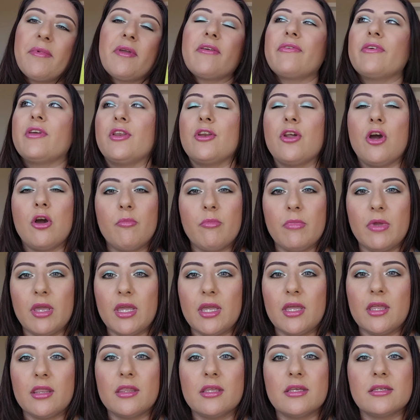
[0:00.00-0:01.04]
If you know
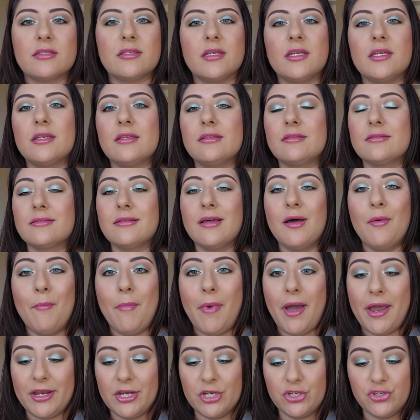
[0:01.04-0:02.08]
me, this is
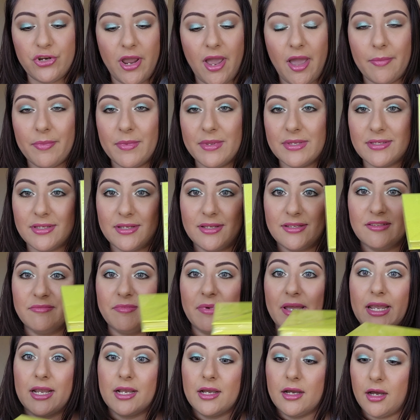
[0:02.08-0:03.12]
my jam. This is
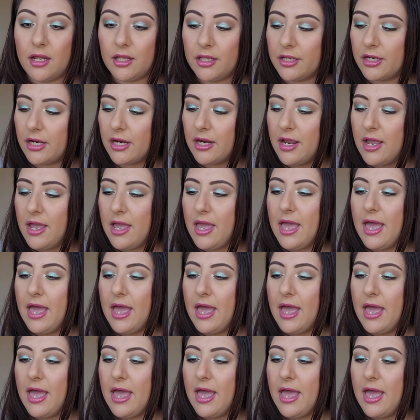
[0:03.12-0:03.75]
my color.